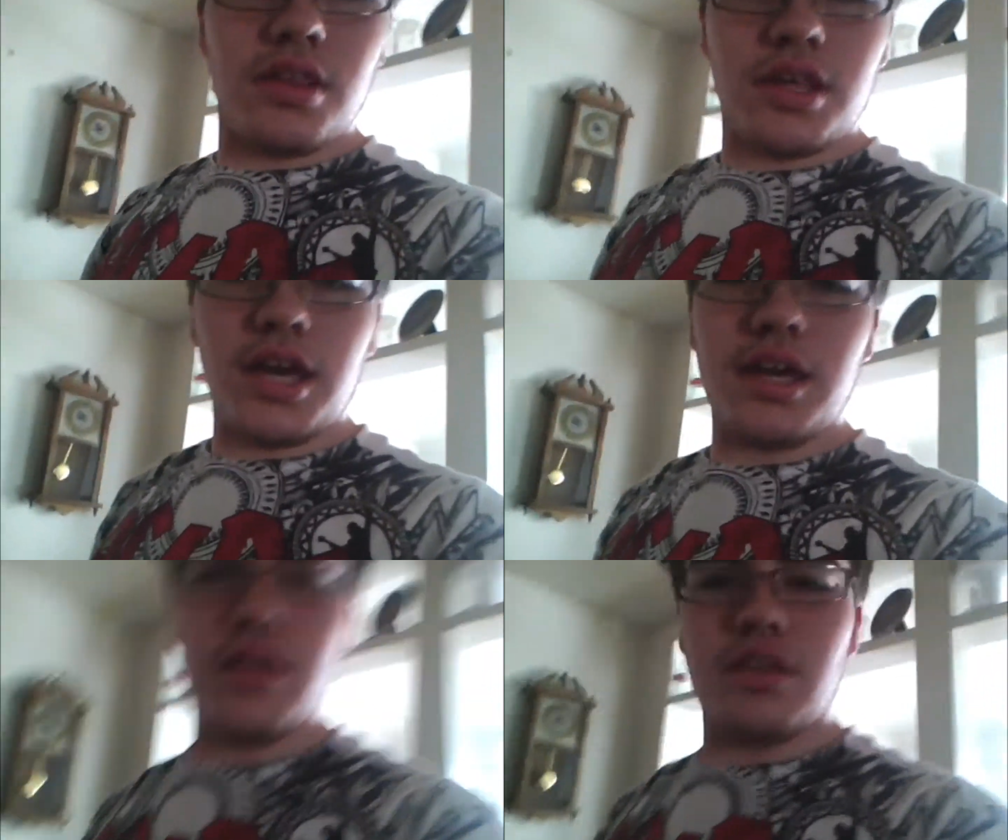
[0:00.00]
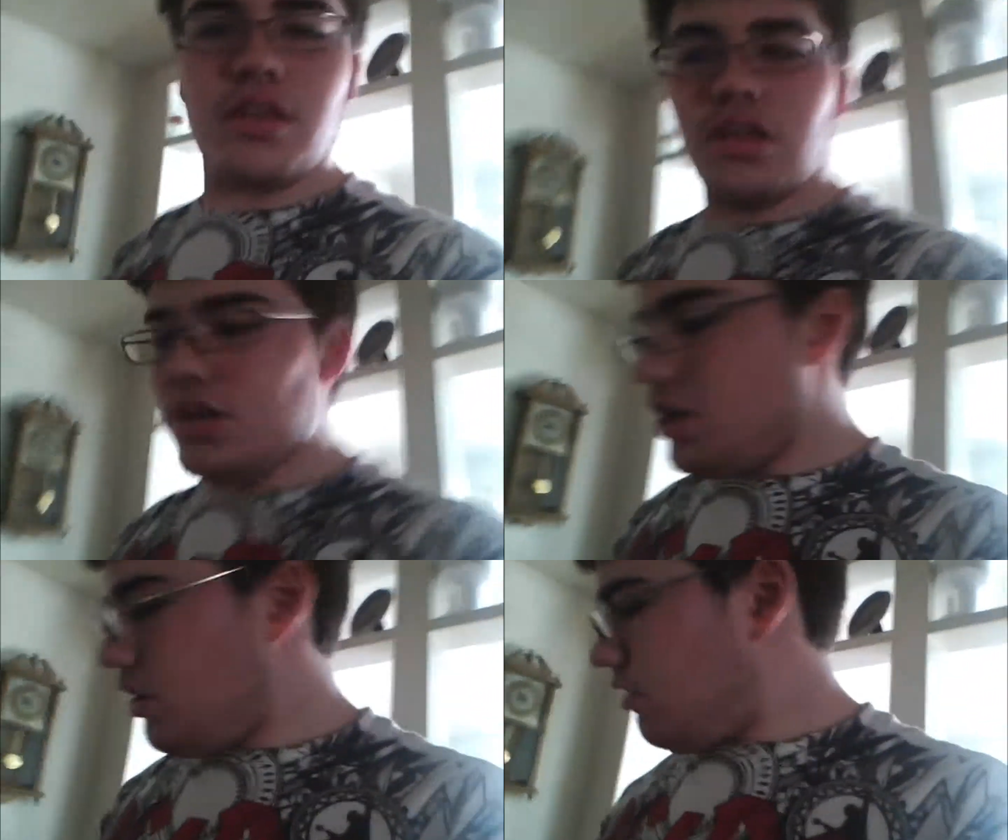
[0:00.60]
Okay?
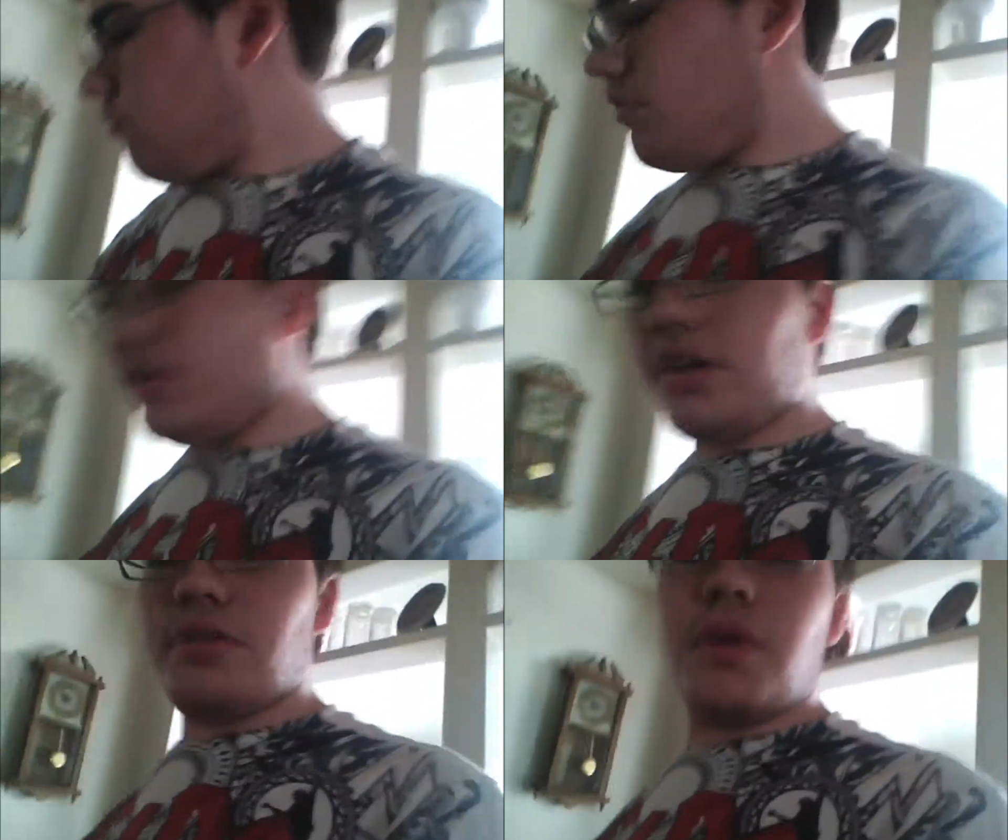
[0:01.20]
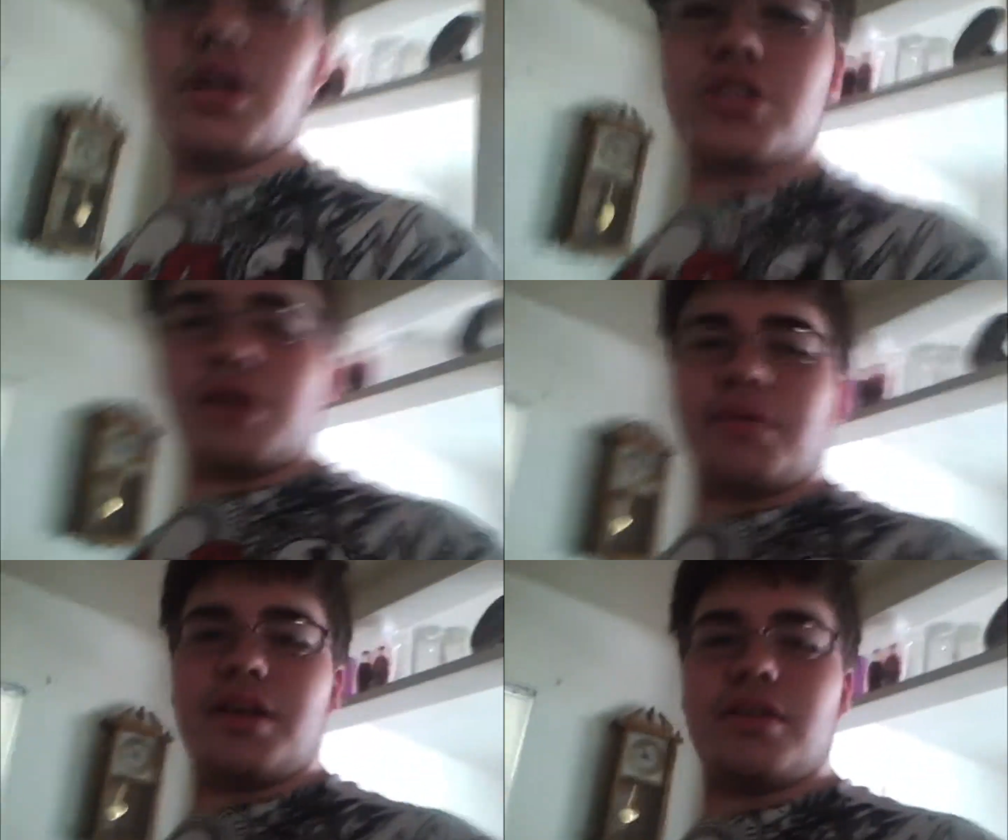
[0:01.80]
really good parts
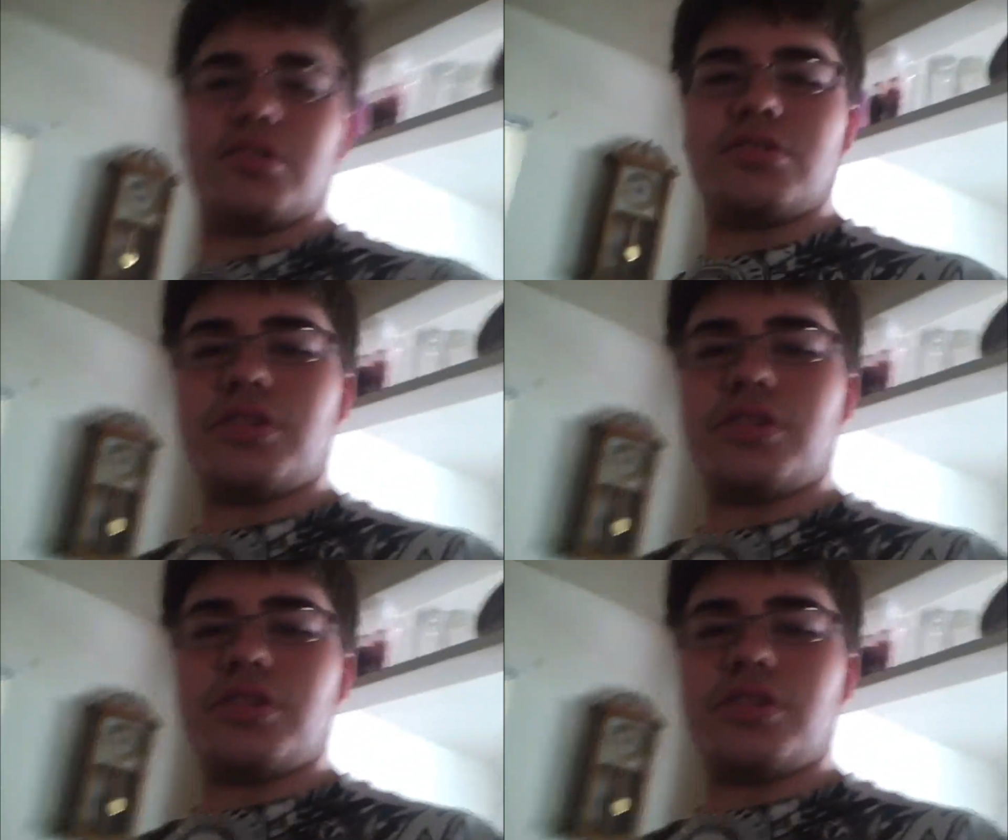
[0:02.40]
company.